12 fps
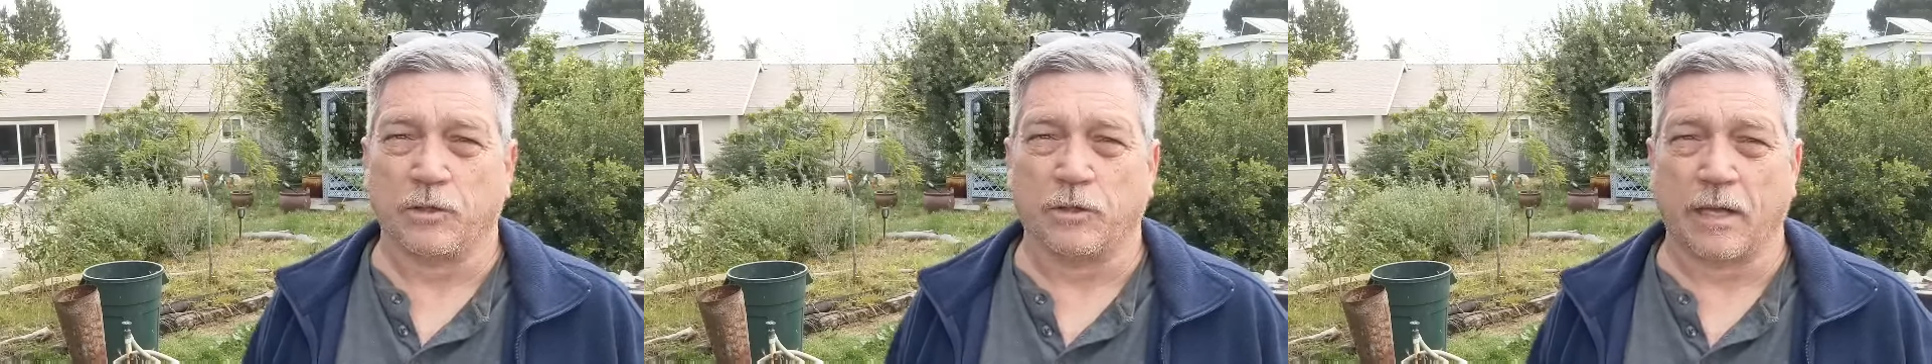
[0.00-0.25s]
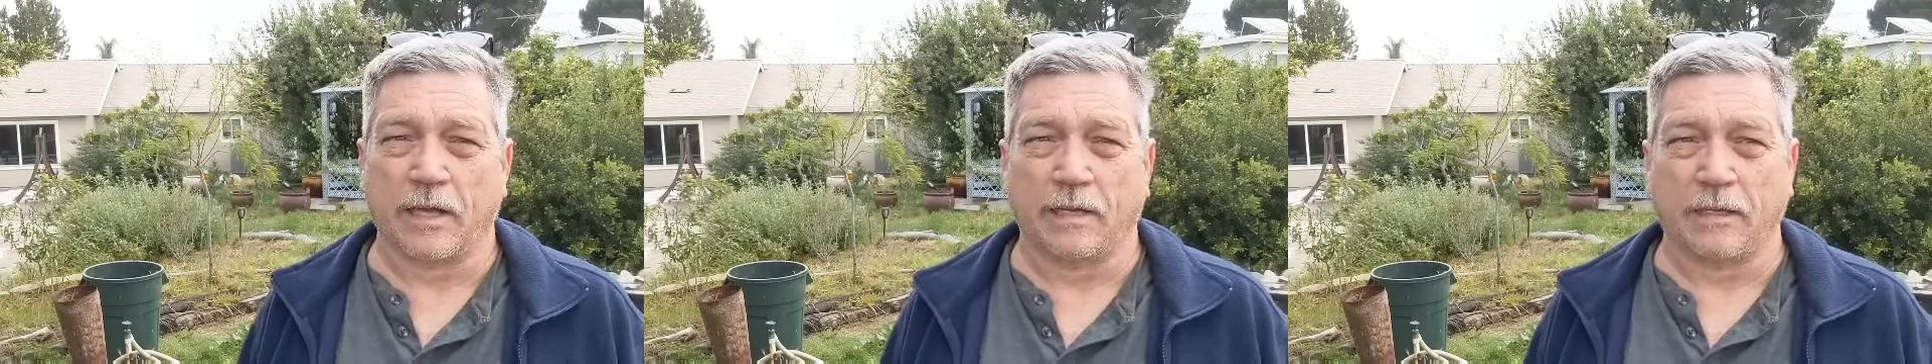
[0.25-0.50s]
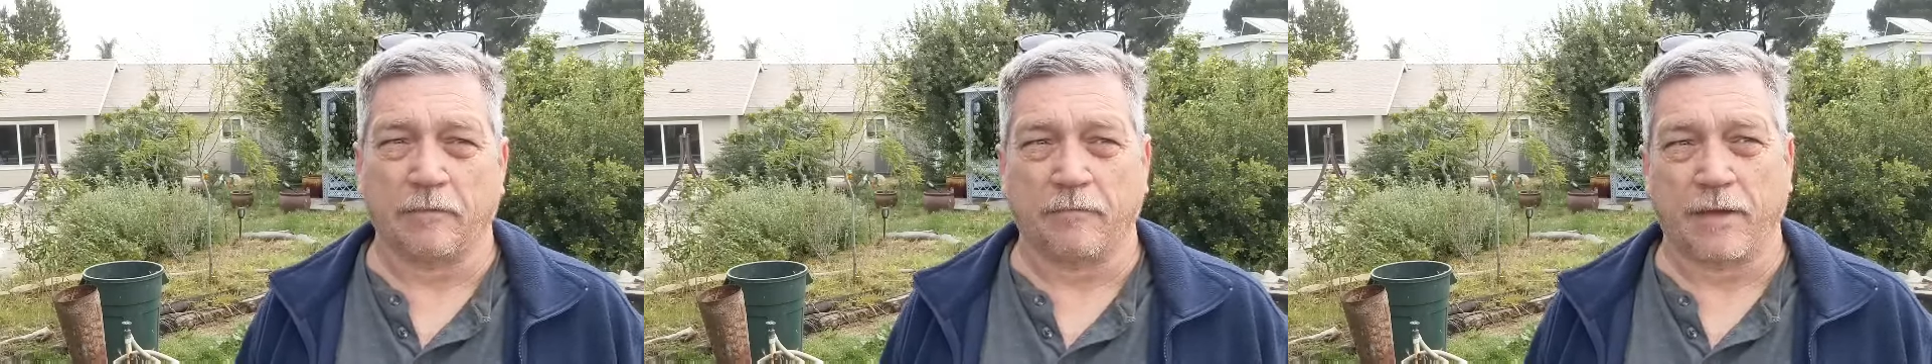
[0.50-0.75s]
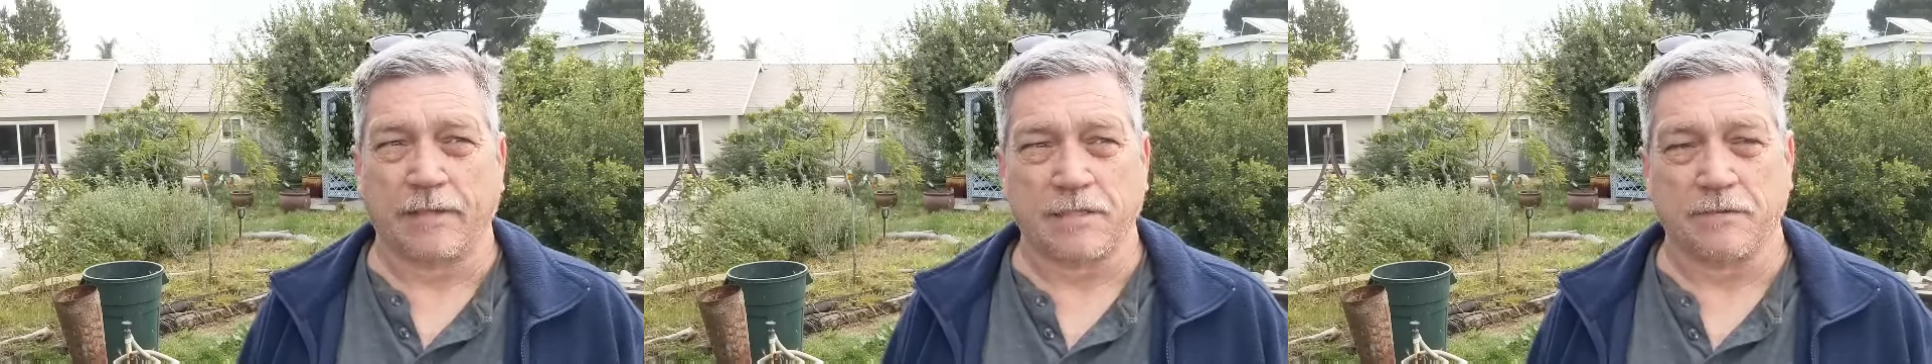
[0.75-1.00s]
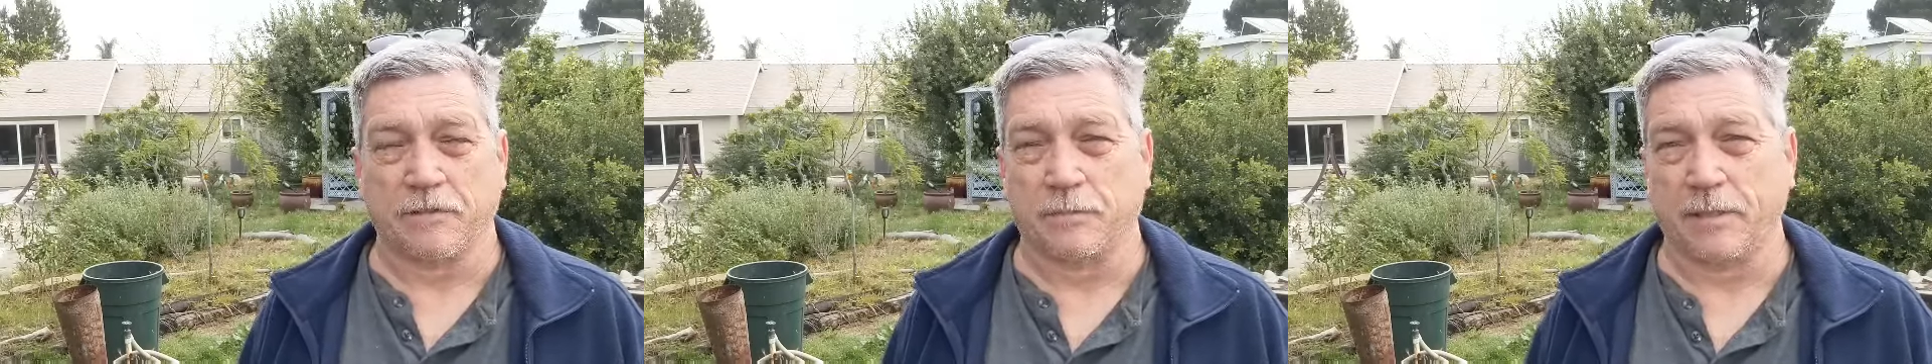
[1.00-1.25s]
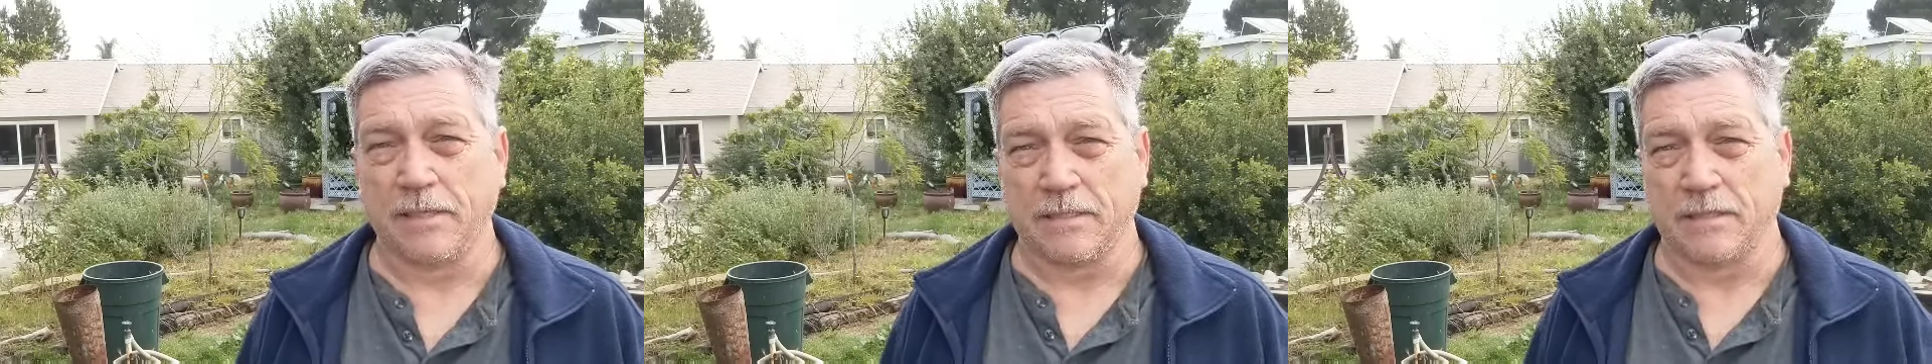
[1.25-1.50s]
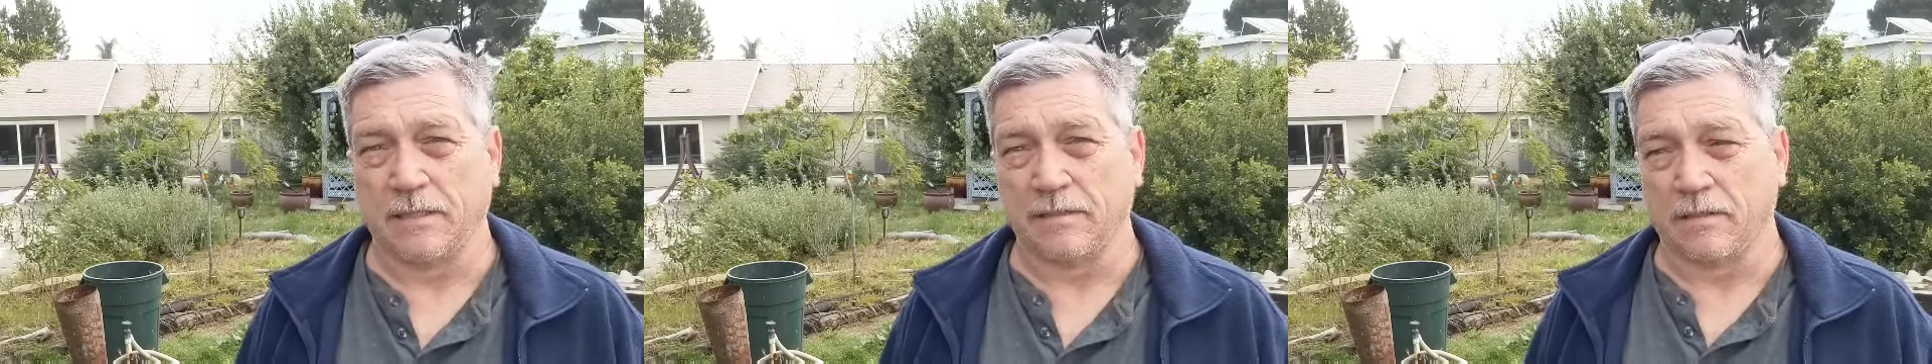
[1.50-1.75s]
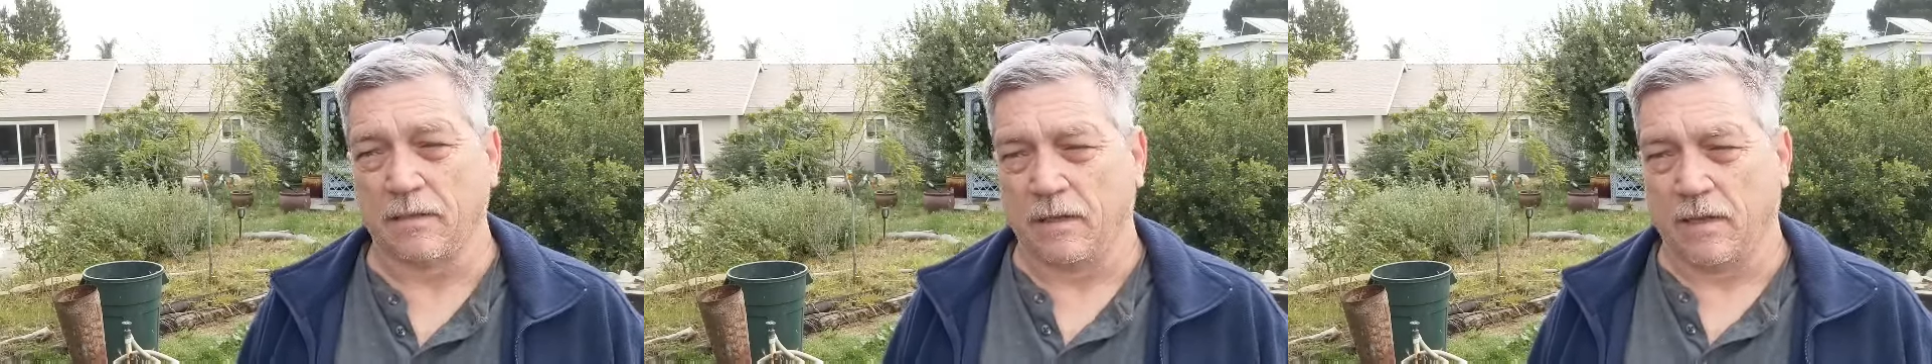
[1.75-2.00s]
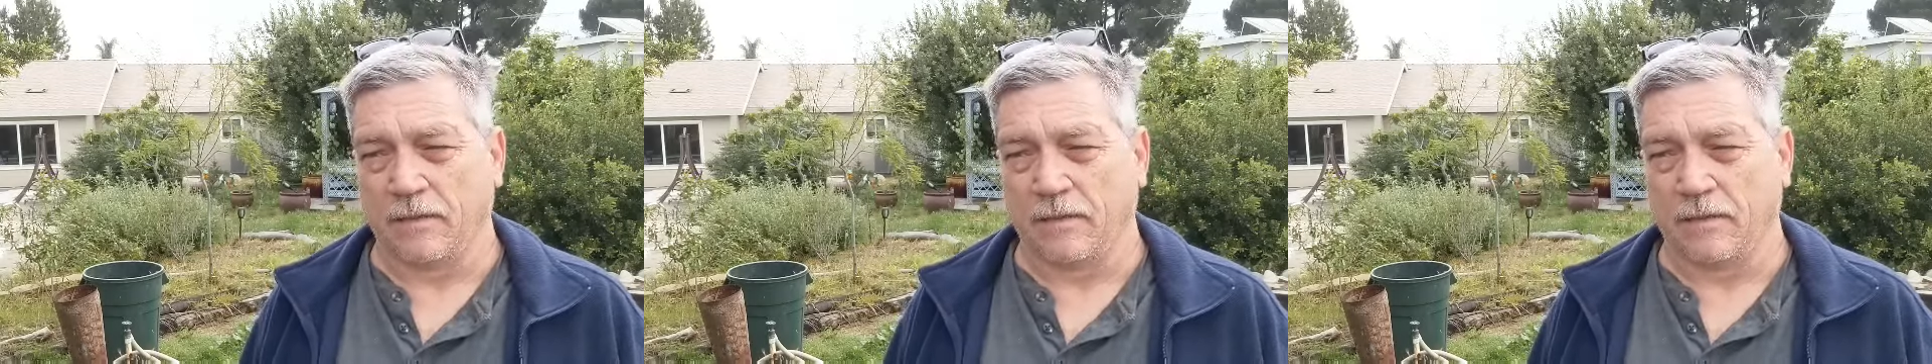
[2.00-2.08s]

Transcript: when you get an invasive species